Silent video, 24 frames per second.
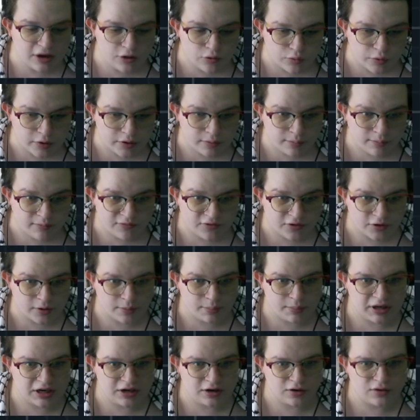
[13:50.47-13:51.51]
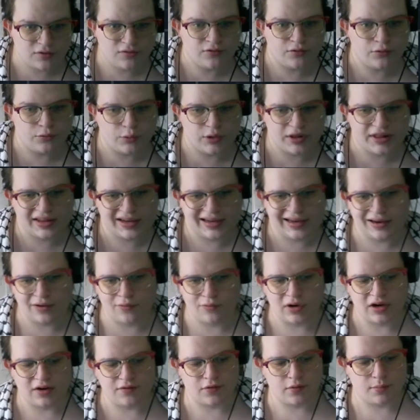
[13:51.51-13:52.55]
room for a Bidoof with getting
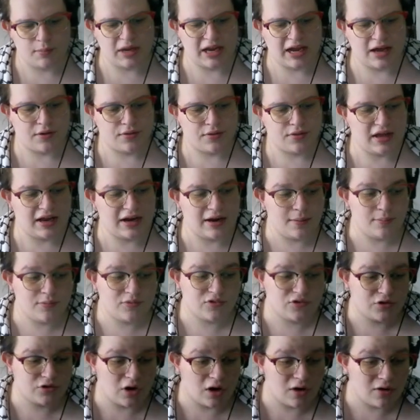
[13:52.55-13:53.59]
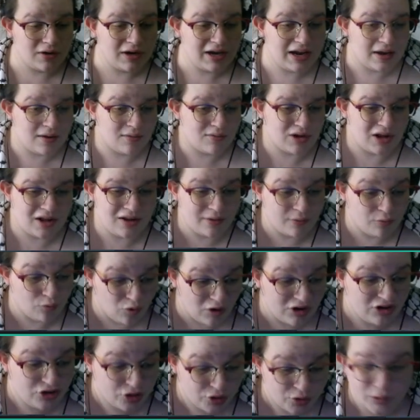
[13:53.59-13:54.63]
rid of a Meowth. And I'm sorry, I
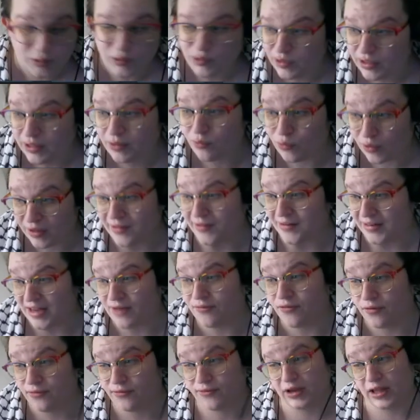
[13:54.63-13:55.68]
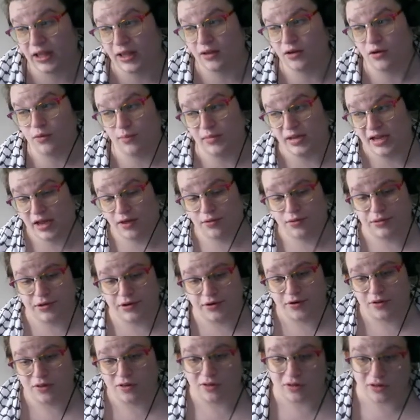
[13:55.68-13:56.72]
truly will never forget you, Meowth.
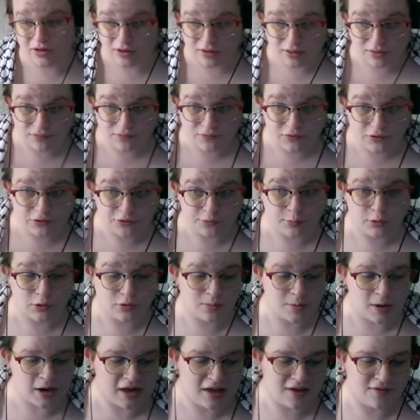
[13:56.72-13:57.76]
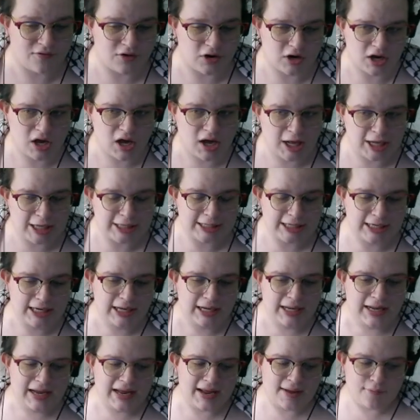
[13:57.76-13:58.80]
You're the first Pokemon I ever caught.
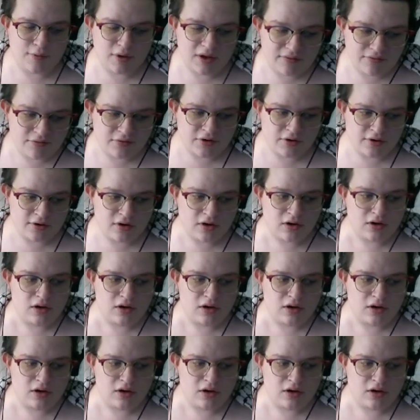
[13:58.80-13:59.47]
However,